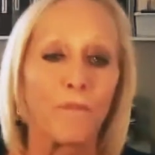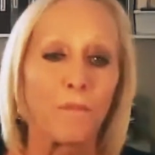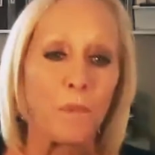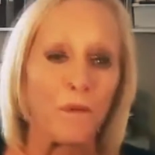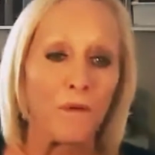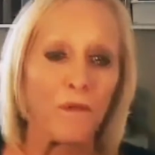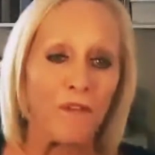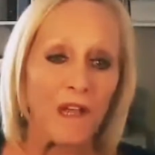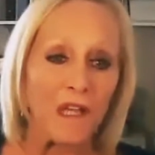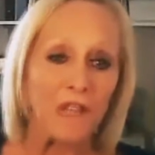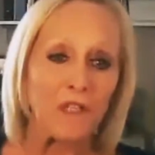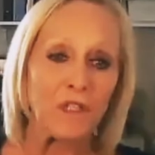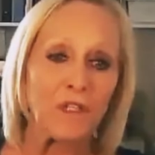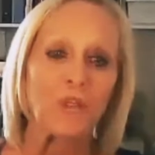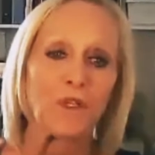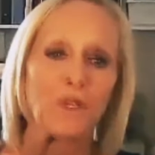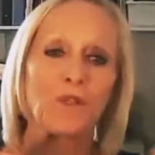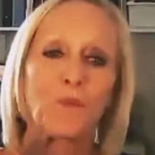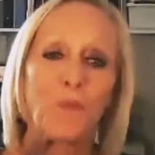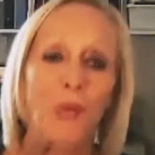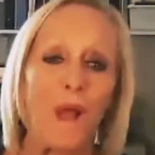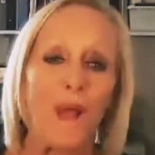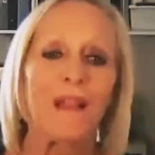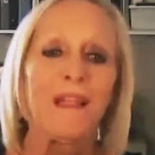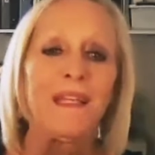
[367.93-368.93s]

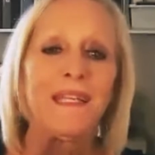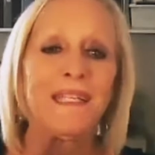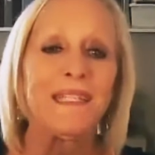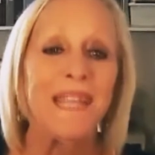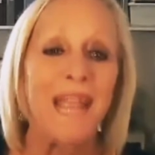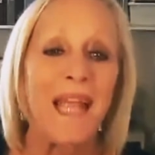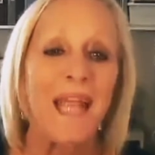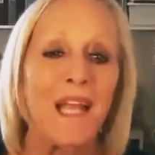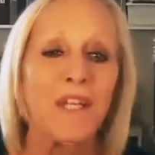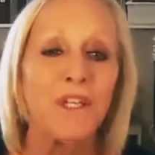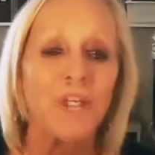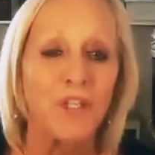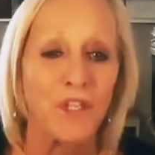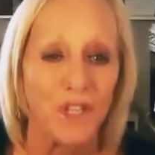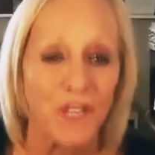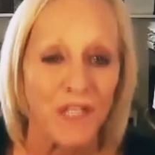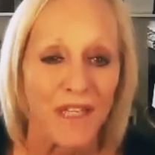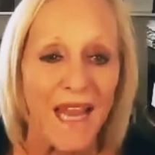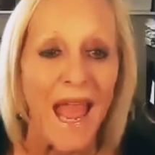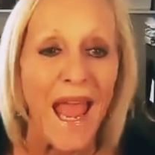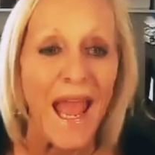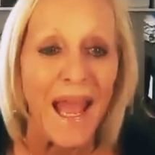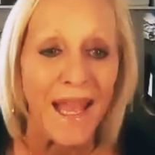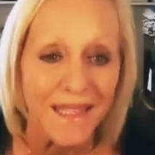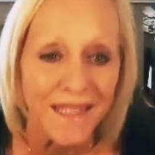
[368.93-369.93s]
professionals, well
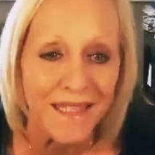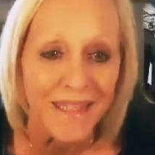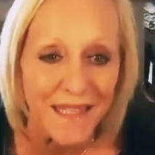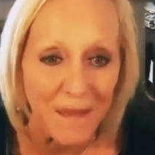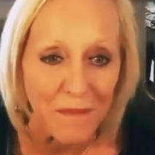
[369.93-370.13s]
intentioned as